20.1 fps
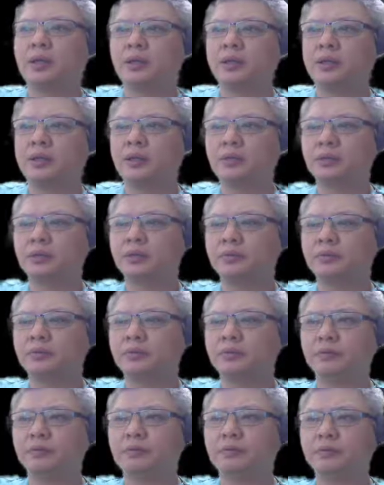this
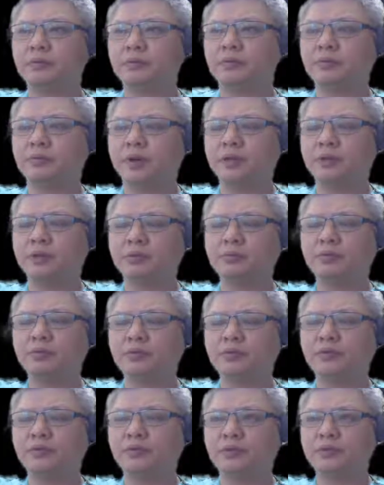final
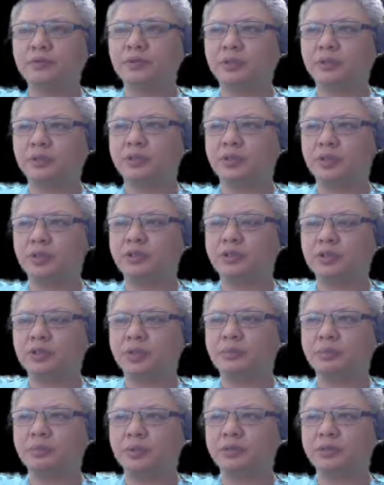move,
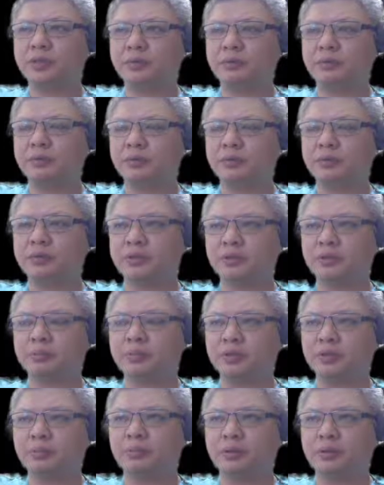H9+7, was
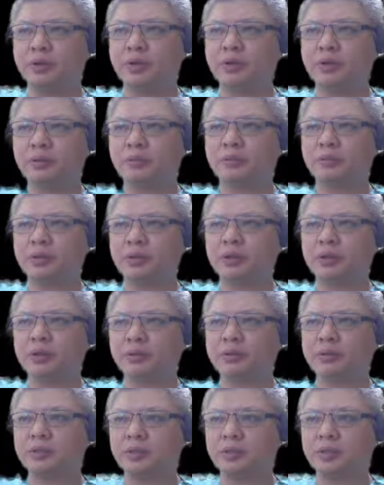simply brilliant
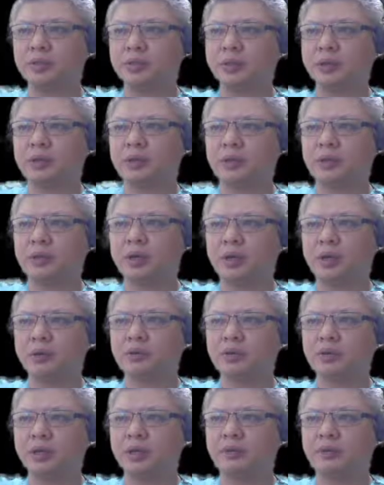because now
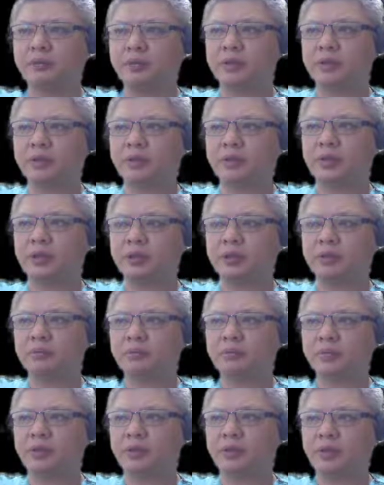the elephant cannot
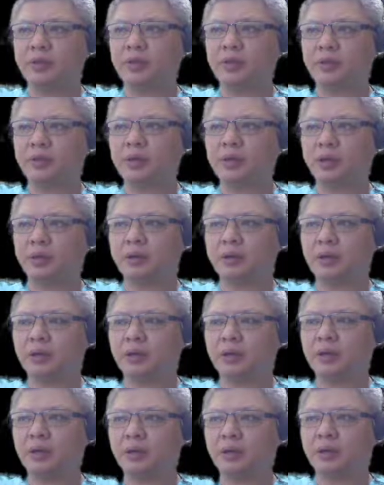be
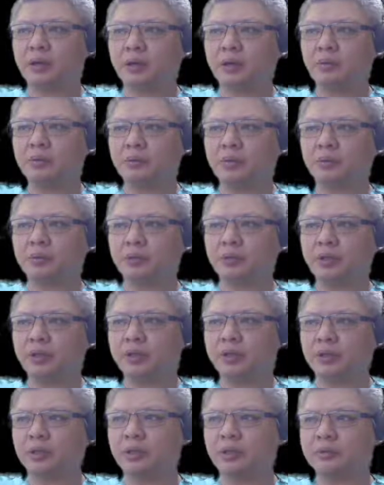
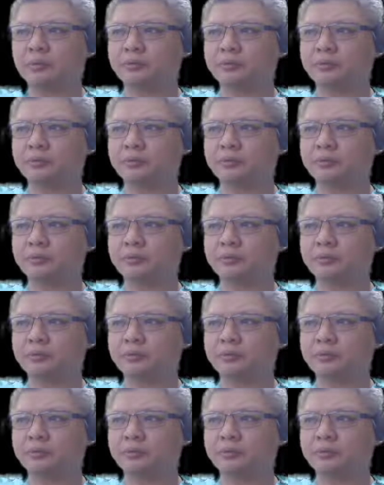protected.